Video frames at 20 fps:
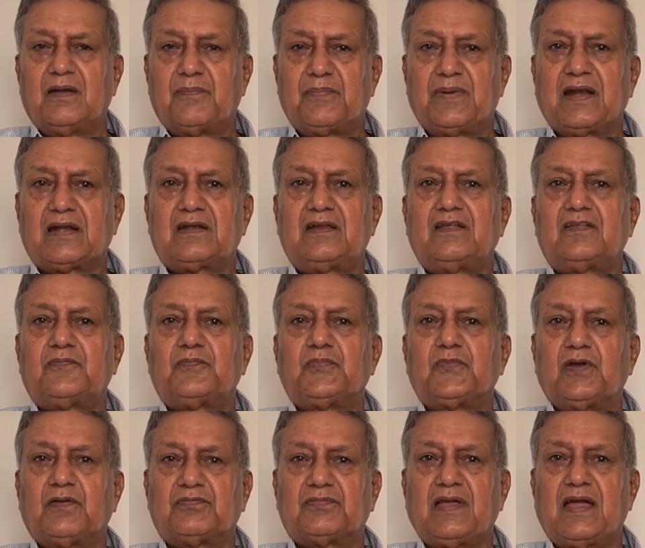practice
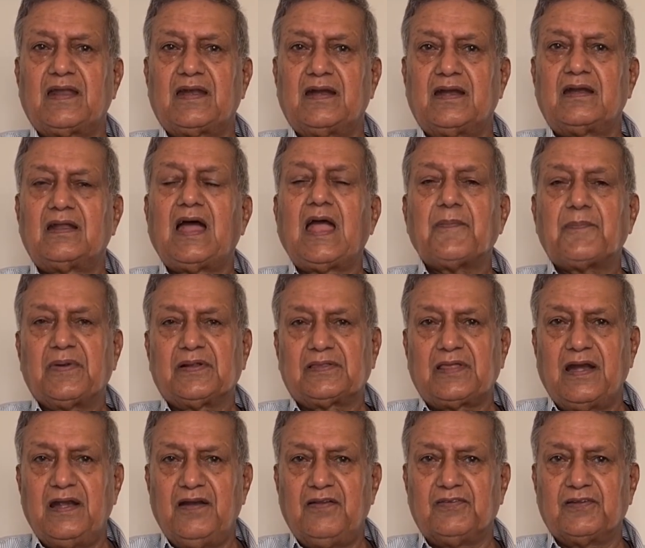of thyroid
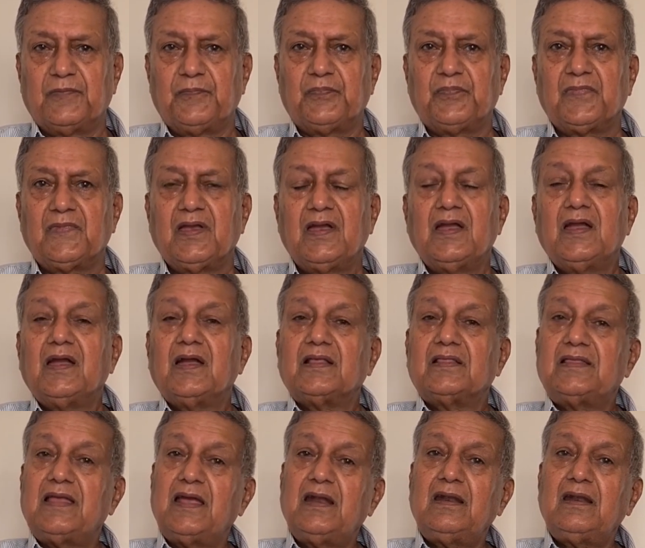hyperthyroidism.
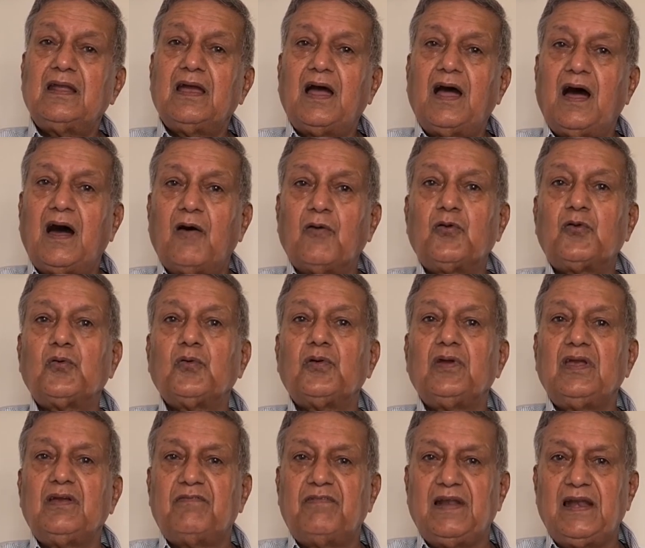Then how
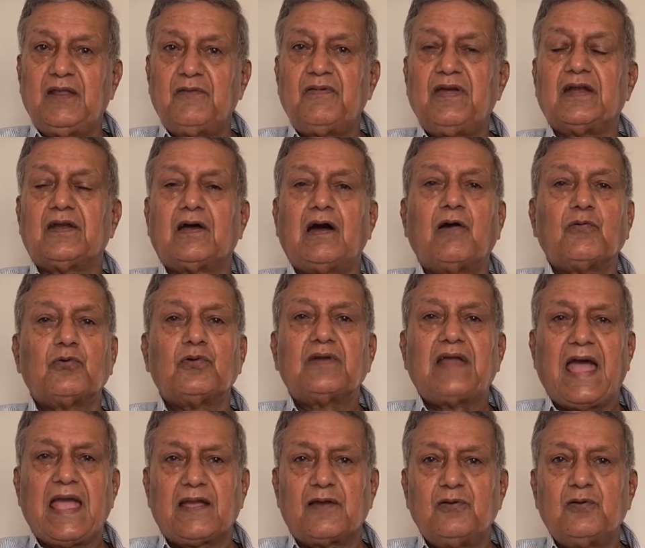to evaluate, how to
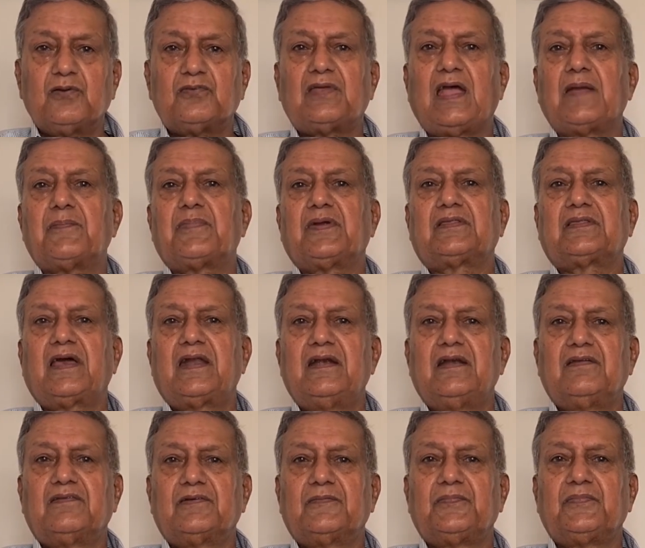diagnose
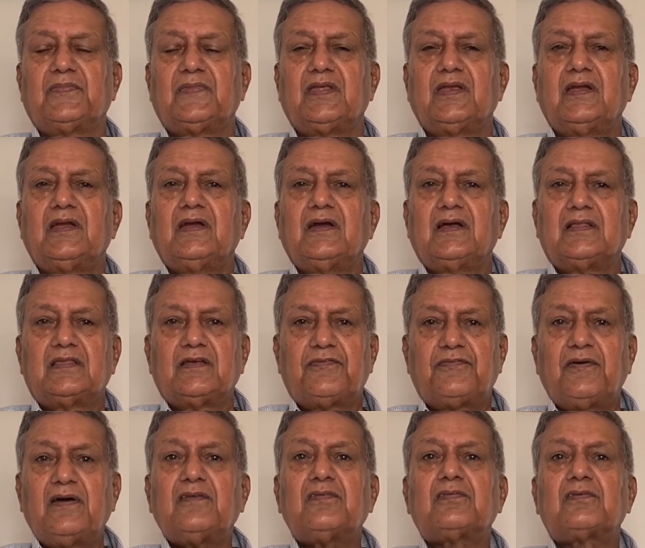hyperthyroidism. The
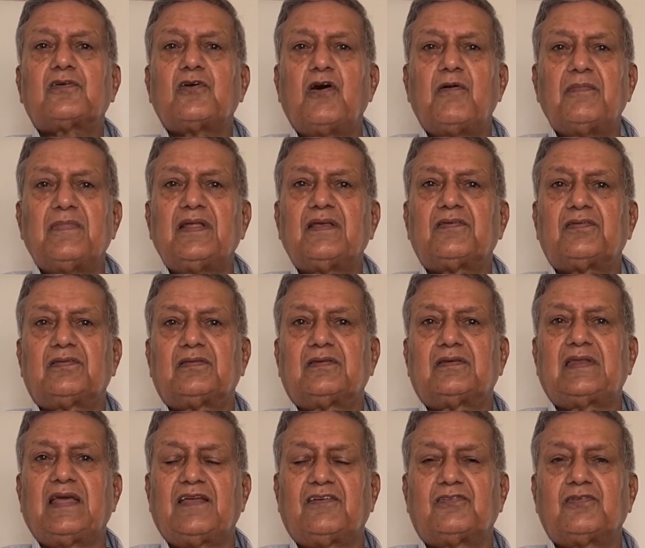first commonest
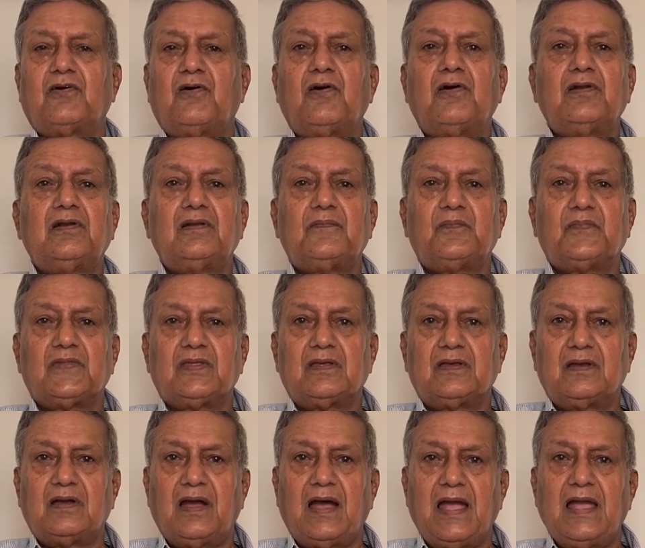test on
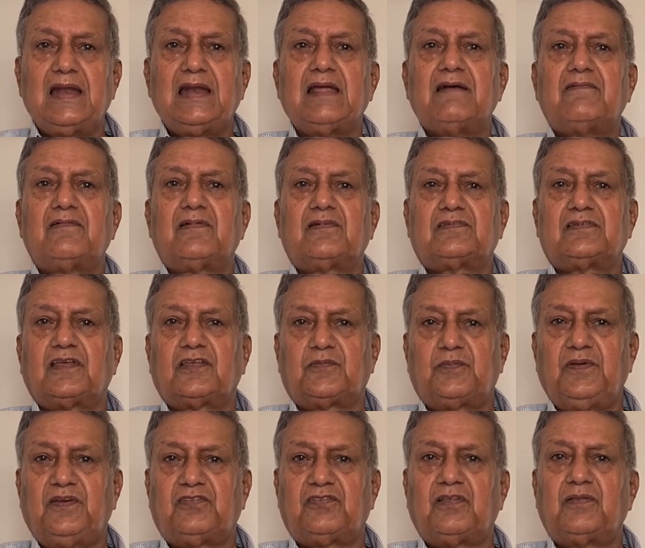high level of
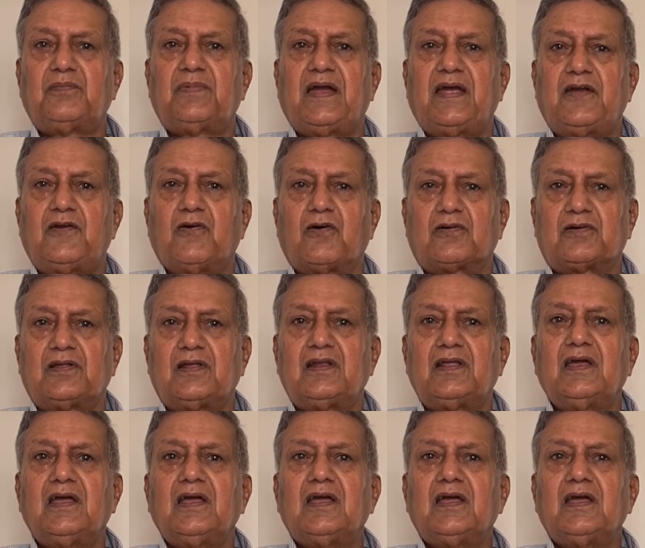suspicion by doctor,